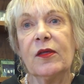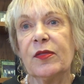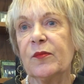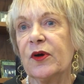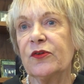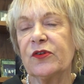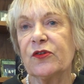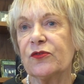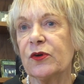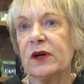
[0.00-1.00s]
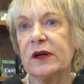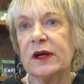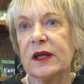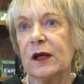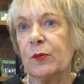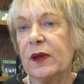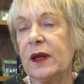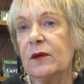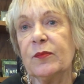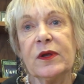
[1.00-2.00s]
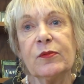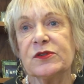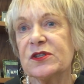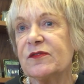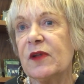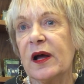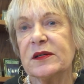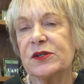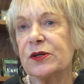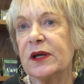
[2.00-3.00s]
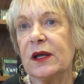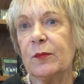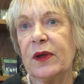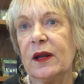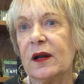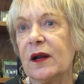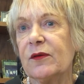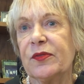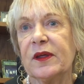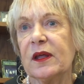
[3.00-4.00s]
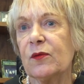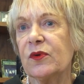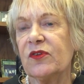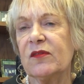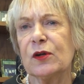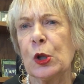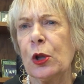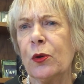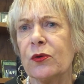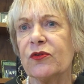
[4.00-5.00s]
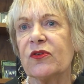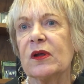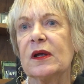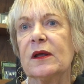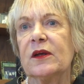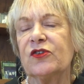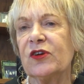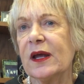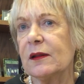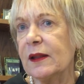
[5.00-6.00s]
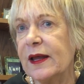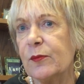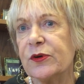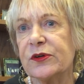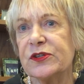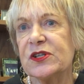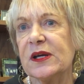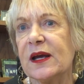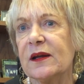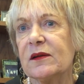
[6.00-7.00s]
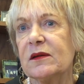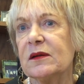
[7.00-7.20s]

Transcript: the most extraordinary campaign, and people just flocked to her campaign. I don't think it was even close. She had labor, she had